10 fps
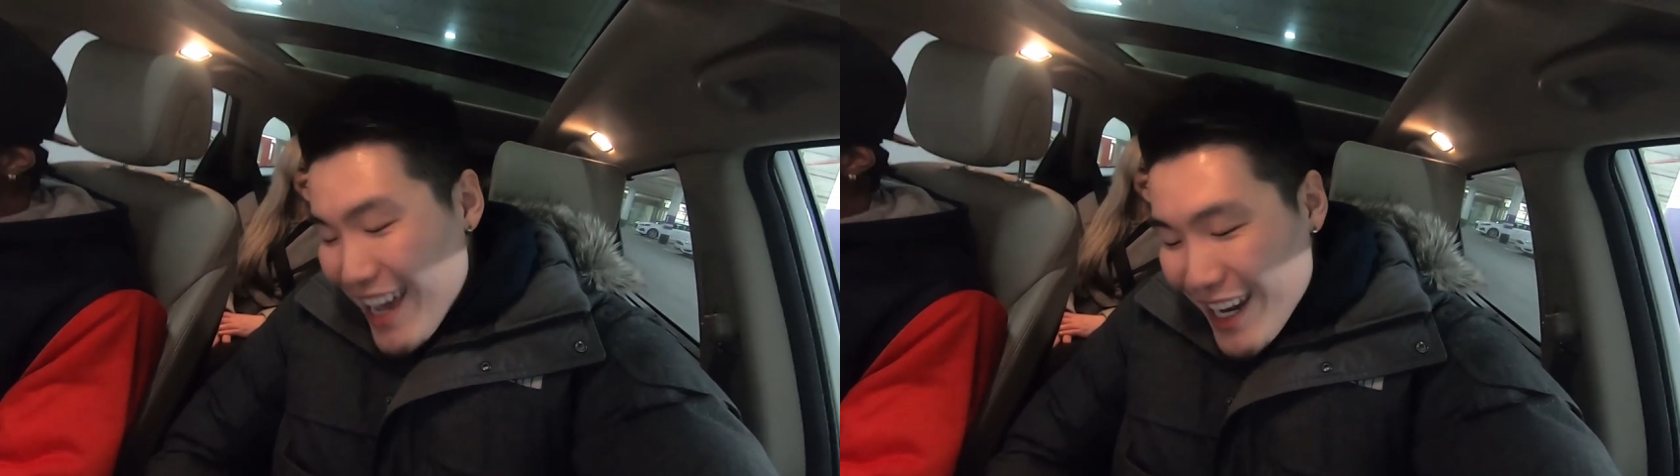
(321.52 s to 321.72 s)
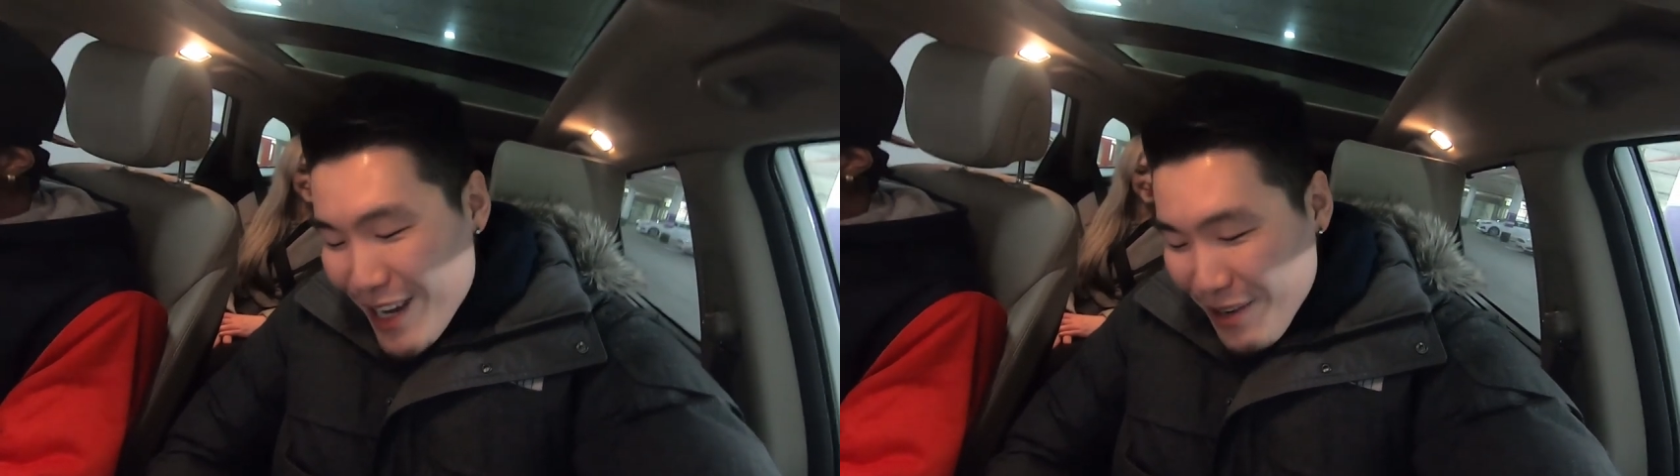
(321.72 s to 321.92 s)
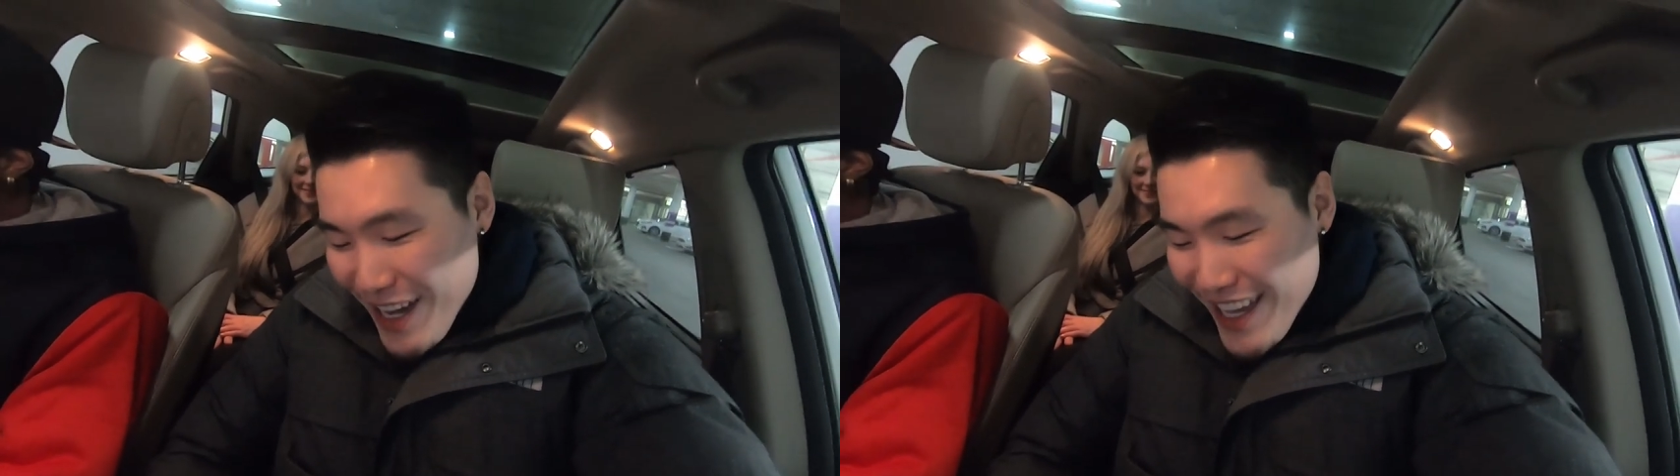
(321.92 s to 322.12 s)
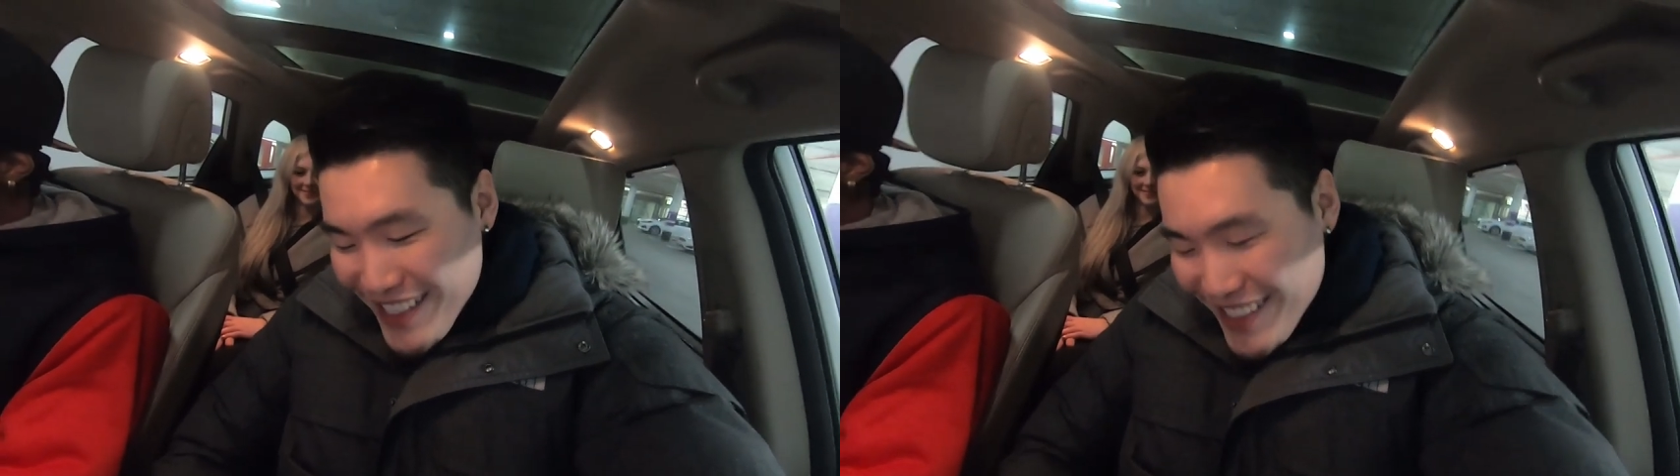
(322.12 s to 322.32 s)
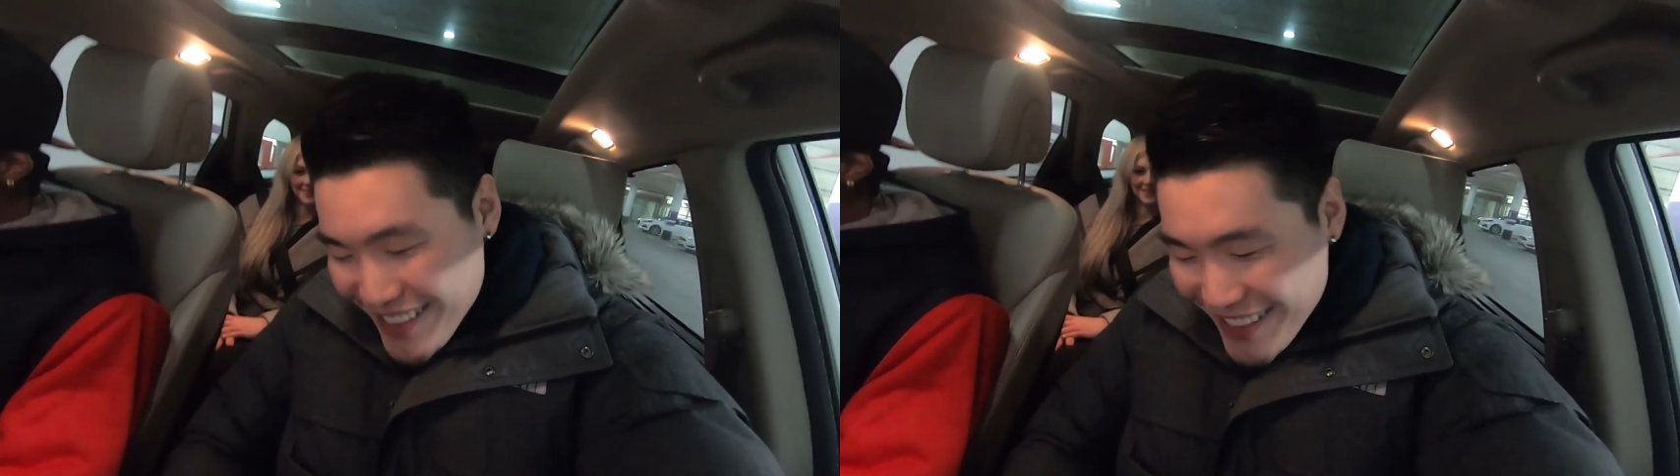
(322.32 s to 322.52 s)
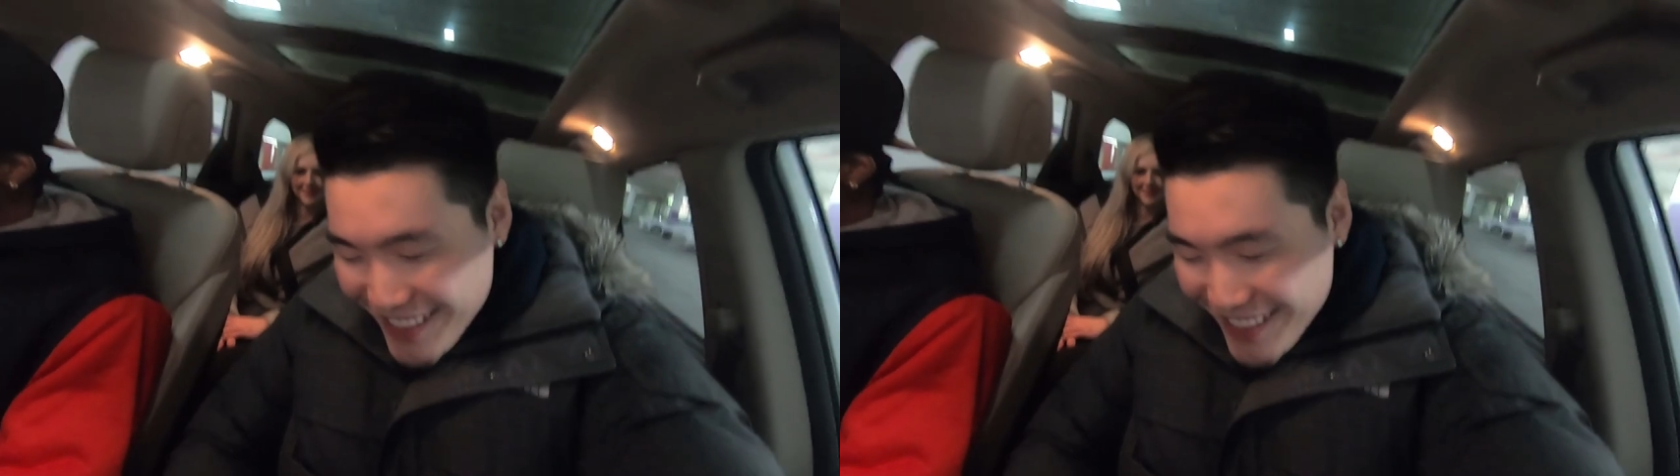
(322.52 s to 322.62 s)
anyways,